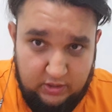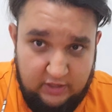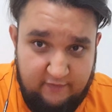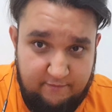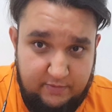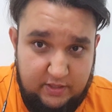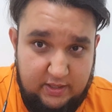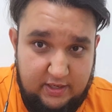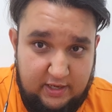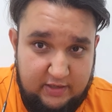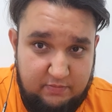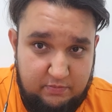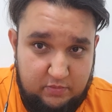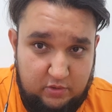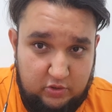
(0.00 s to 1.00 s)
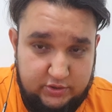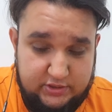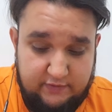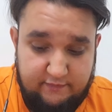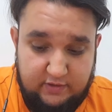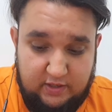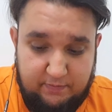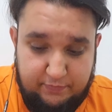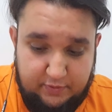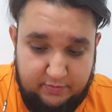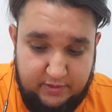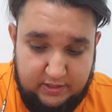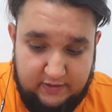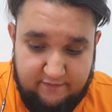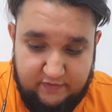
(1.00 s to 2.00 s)
I've had most of it. I'll
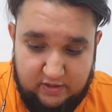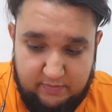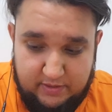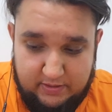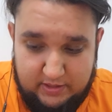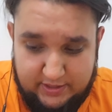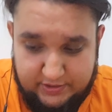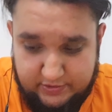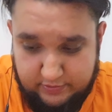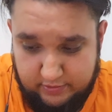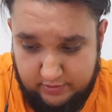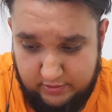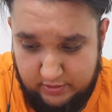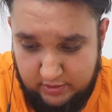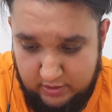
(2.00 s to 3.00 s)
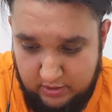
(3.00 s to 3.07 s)
probably have it a bit later on.